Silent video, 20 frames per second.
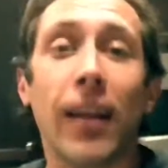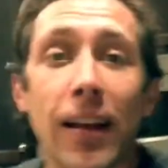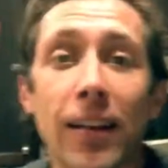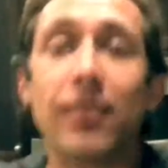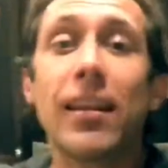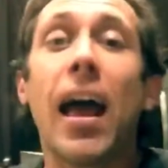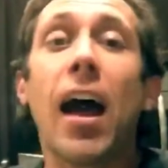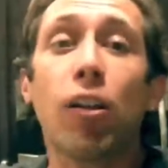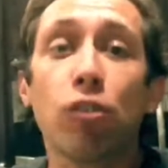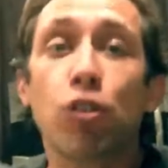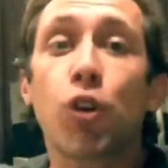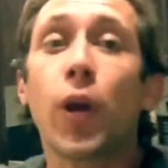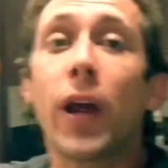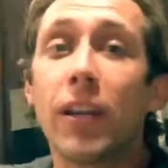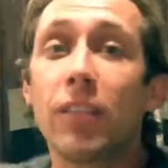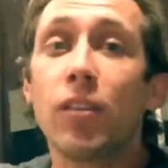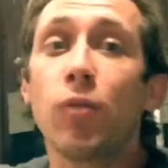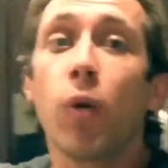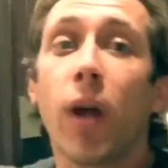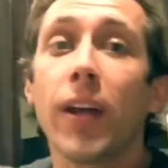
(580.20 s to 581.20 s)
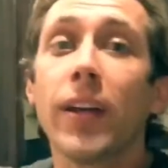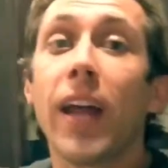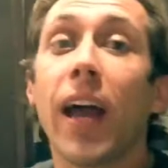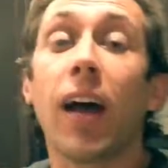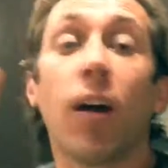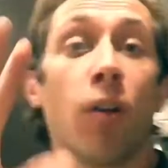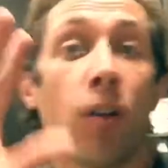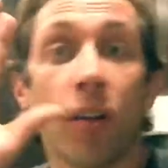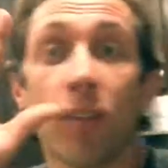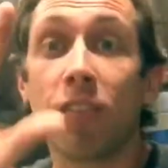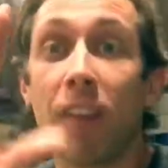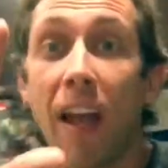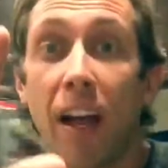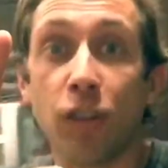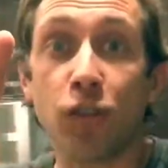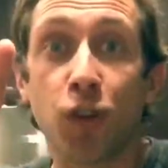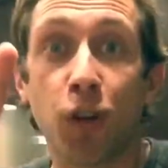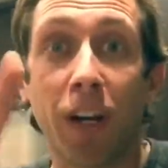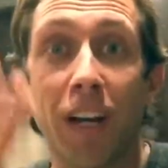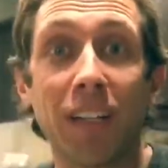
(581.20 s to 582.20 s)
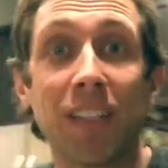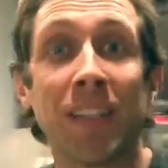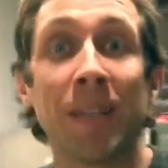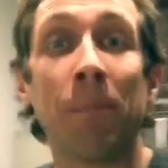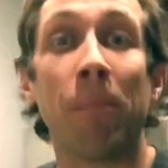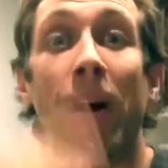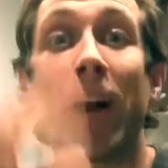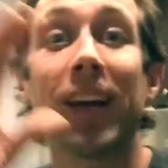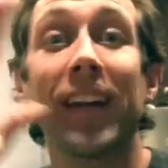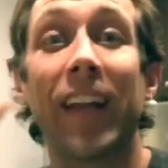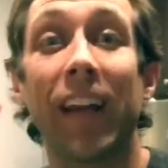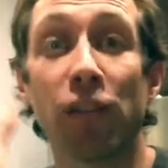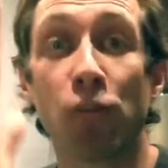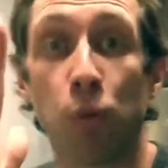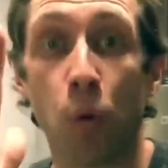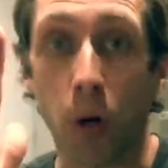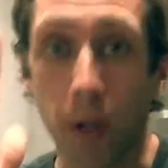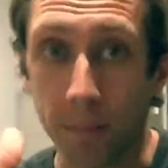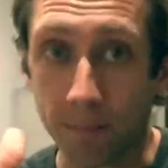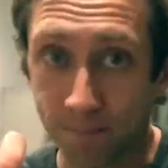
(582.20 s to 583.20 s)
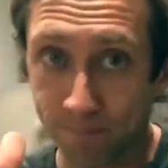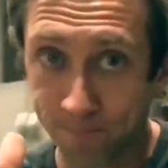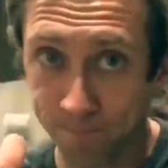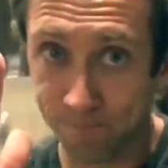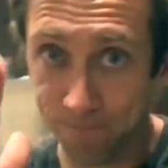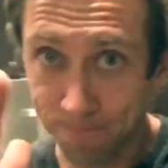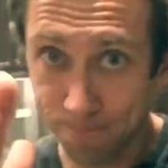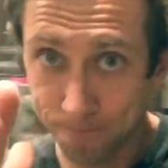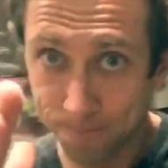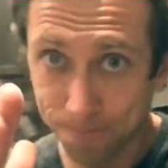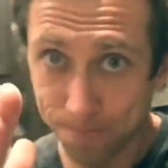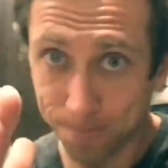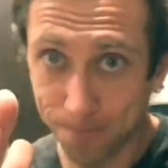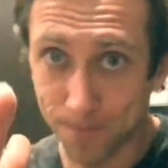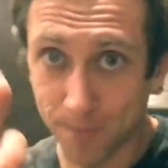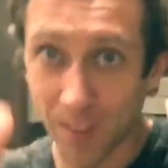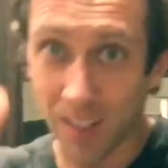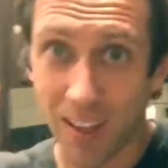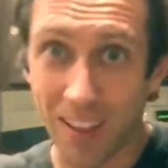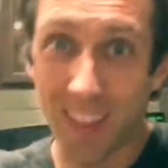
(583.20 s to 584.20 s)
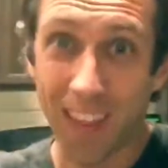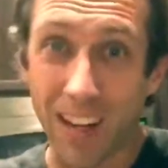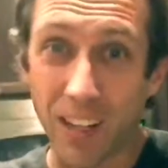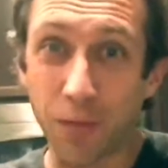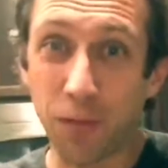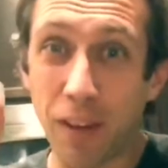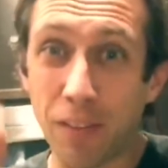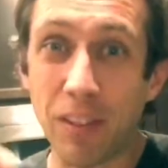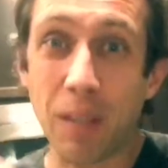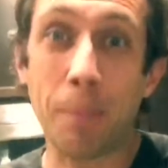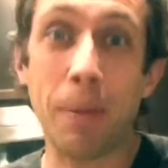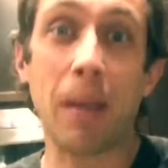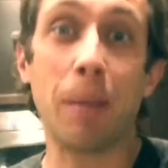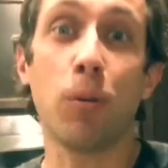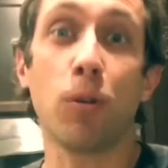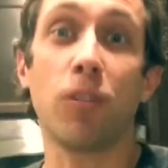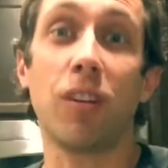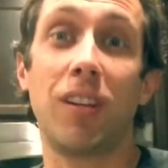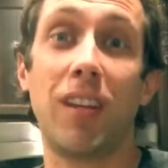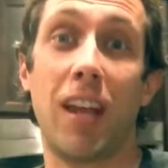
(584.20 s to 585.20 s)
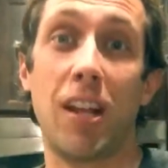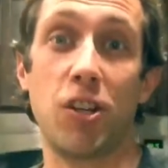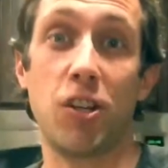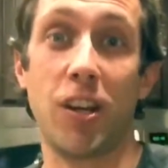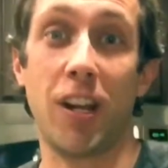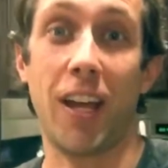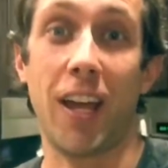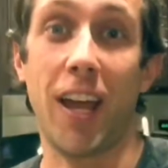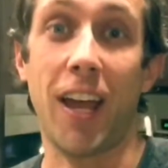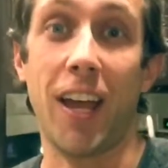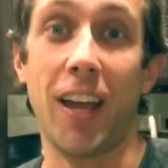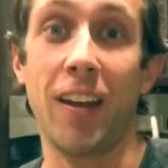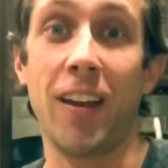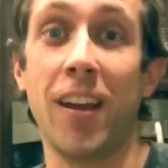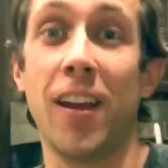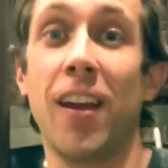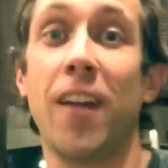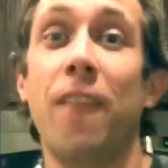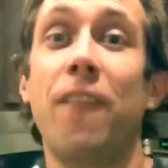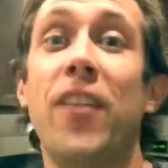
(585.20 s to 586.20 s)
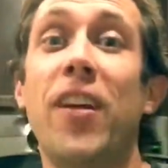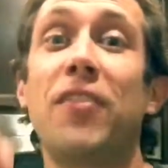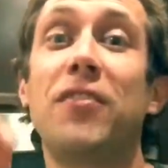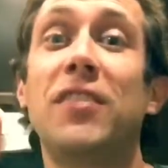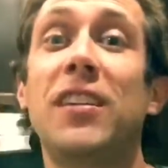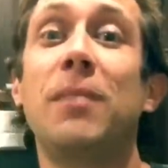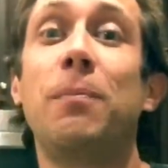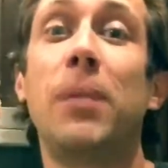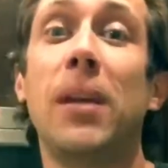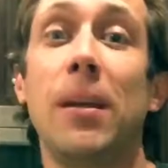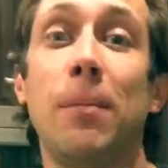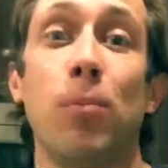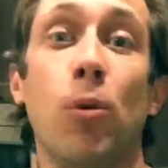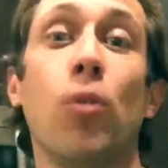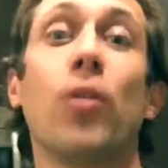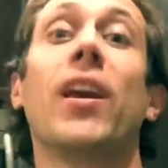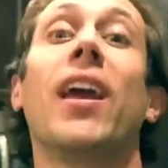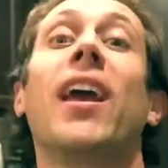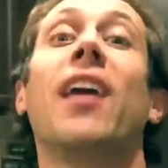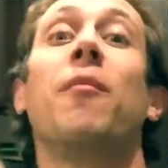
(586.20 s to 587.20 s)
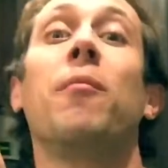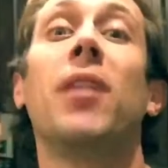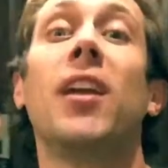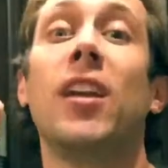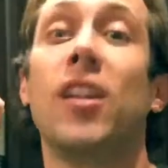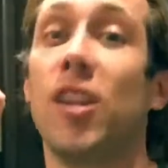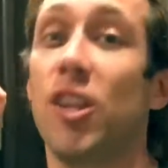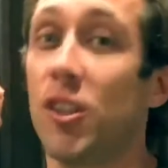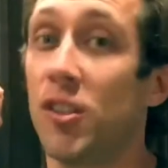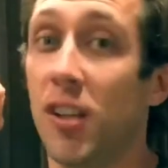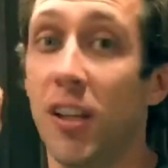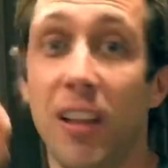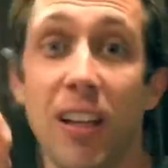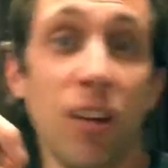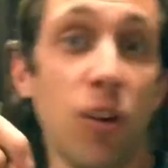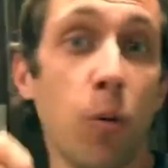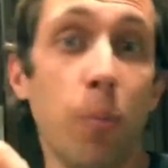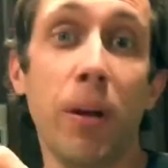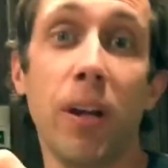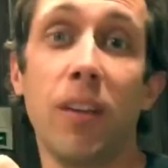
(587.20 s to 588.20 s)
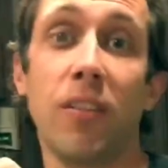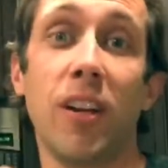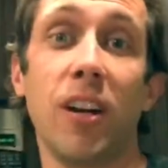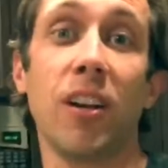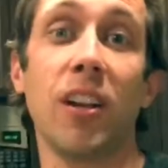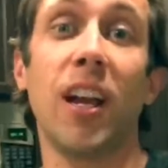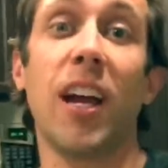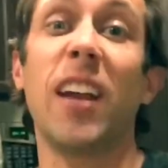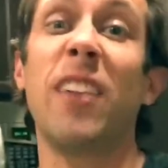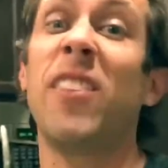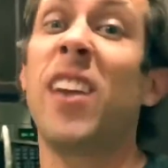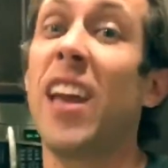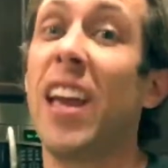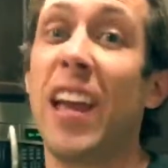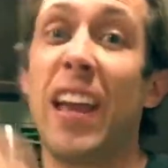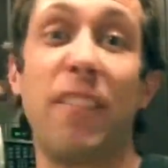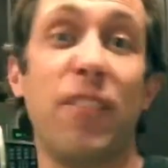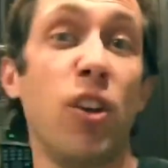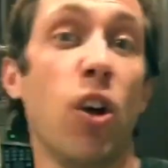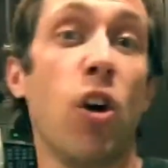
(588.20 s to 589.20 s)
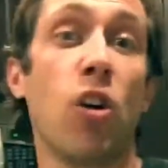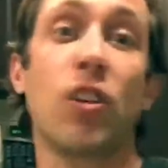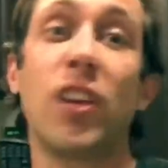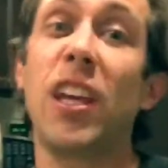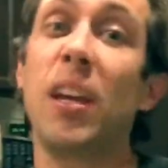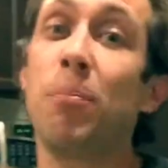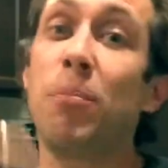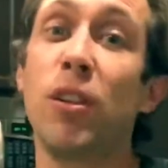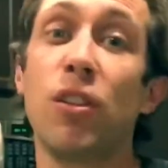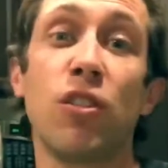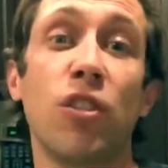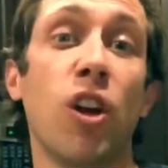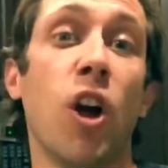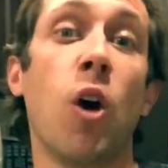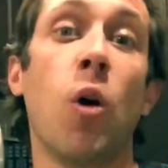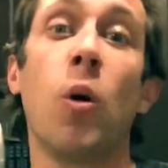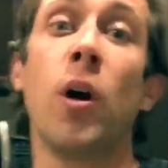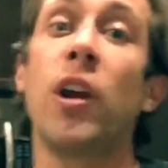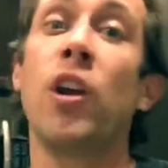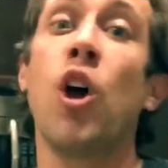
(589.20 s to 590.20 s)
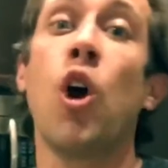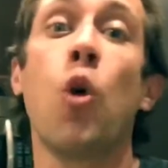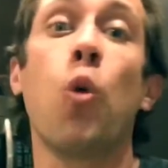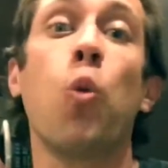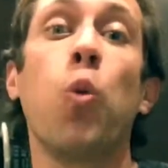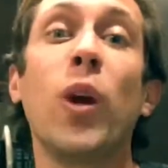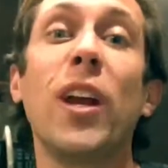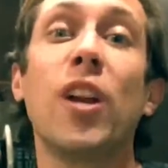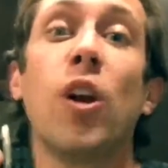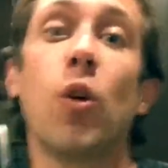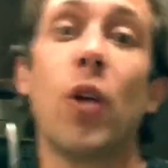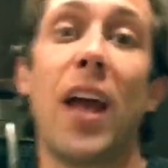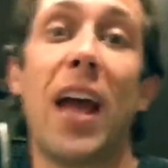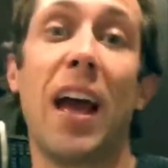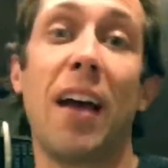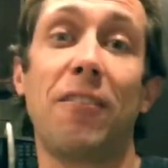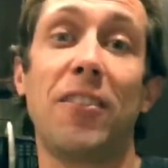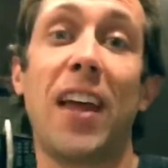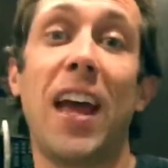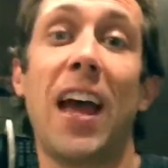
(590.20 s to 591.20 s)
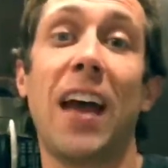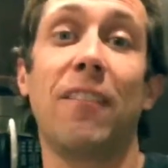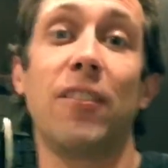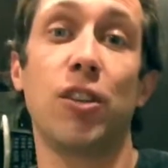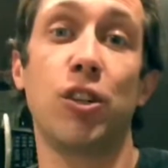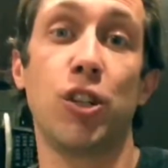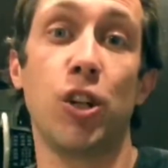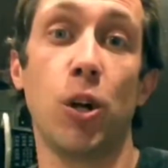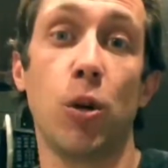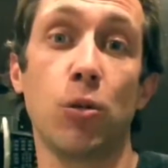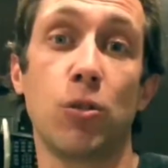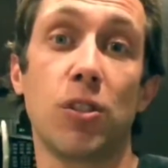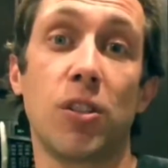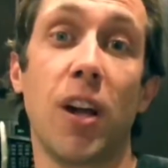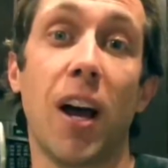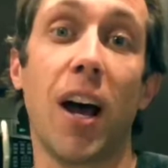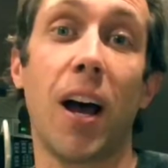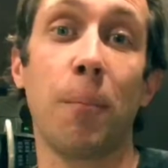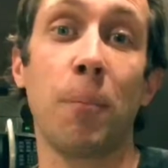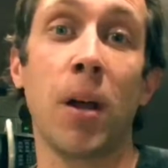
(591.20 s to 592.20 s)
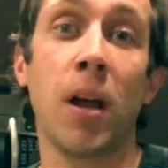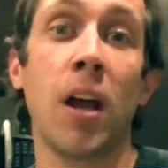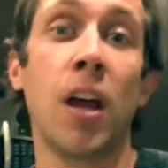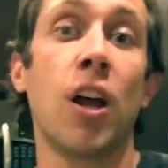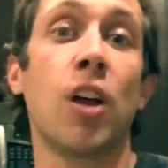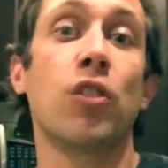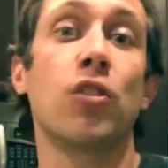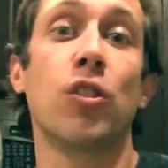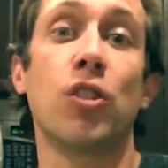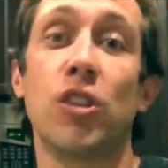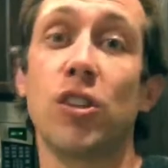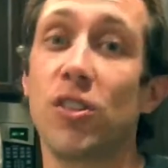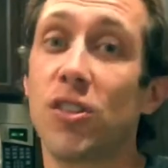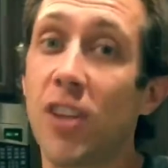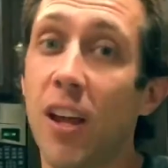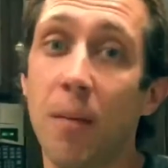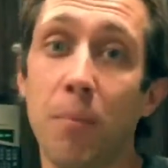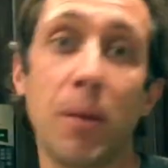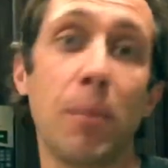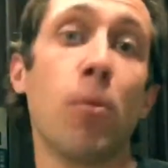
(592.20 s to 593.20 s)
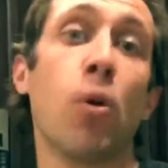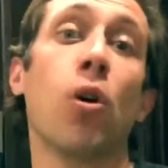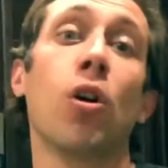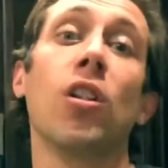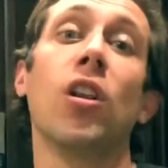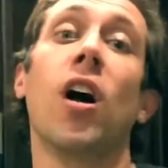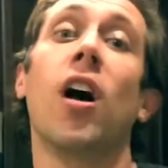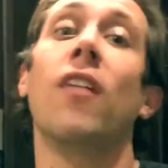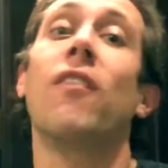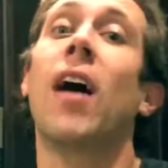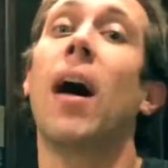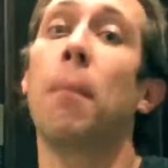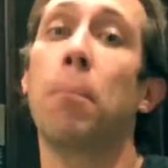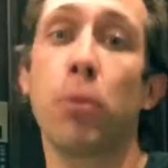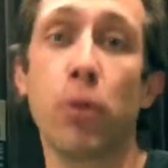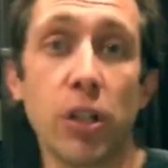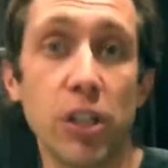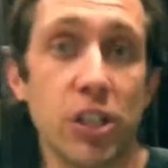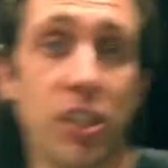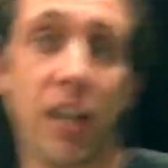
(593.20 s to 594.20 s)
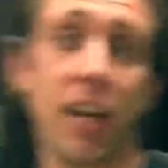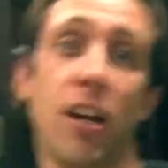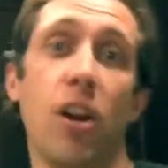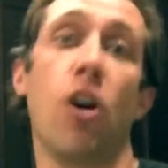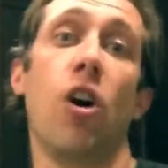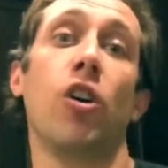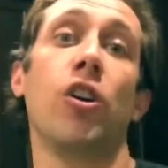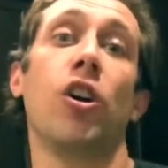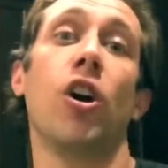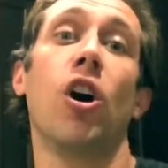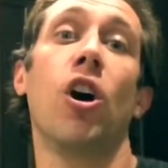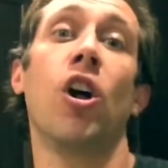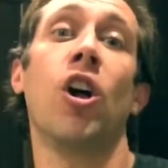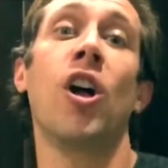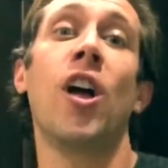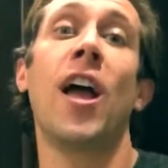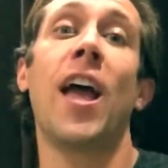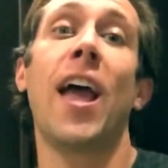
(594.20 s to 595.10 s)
Sounds crazy right now. Sounds crazy, but guess what? That's 50 people's attention I had. 50 people gave me just a little bit of their life. If y'all keep this going, we don't have to have the show stop. So just send me more love. I appreciate all y'all,